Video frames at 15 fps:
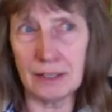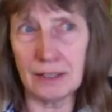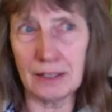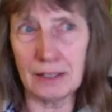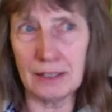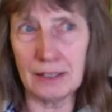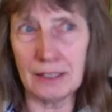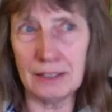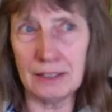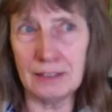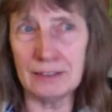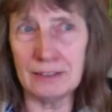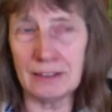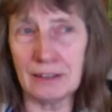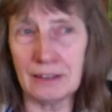
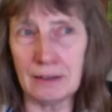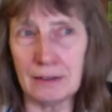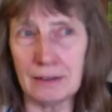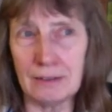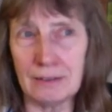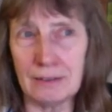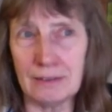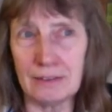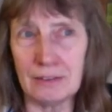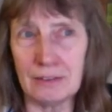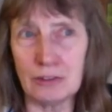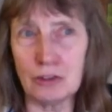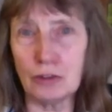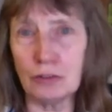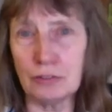he
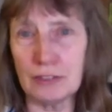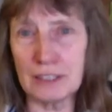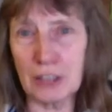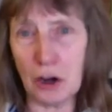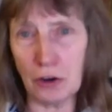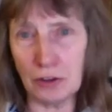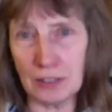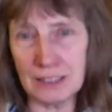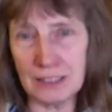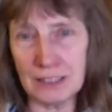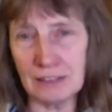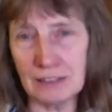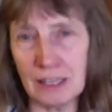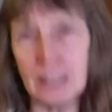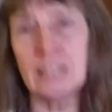sort of encourage he,
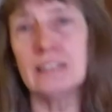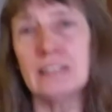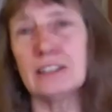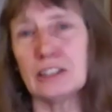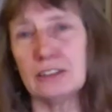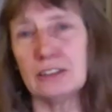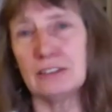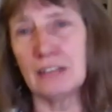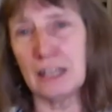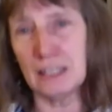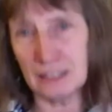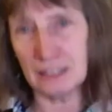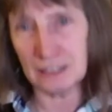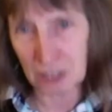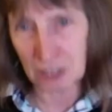he he
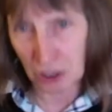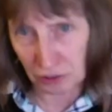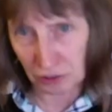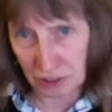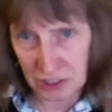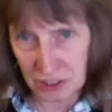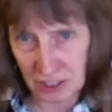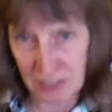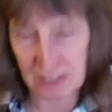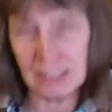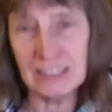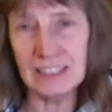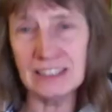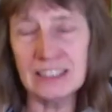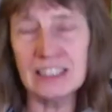encouraged us and he
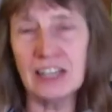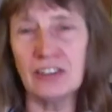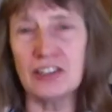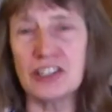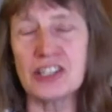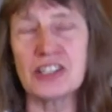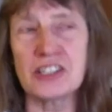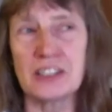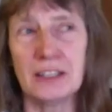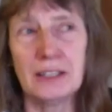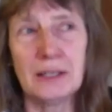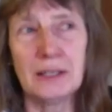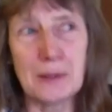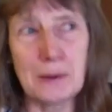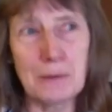didn't encourage us
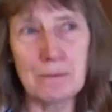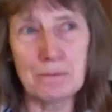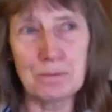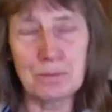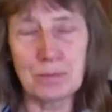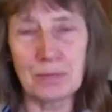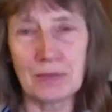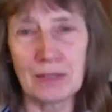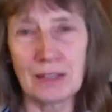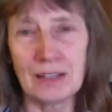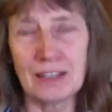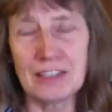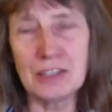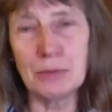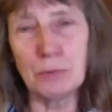
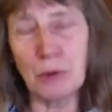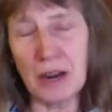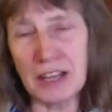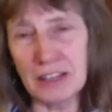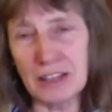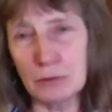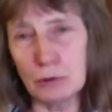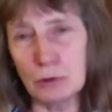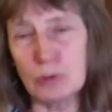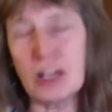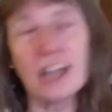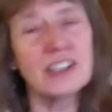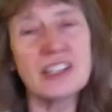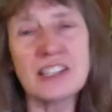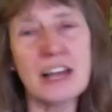to break the rules i
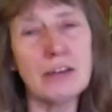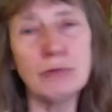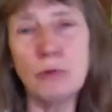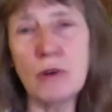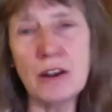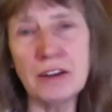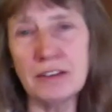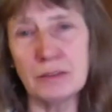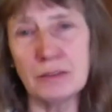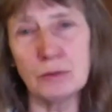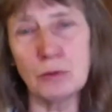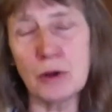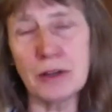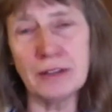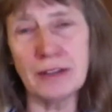just have one
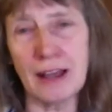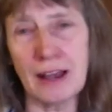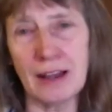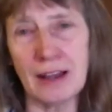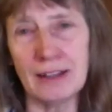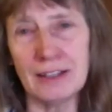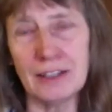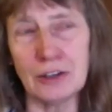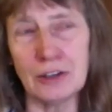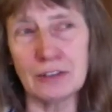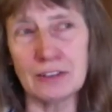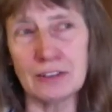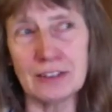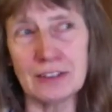one you know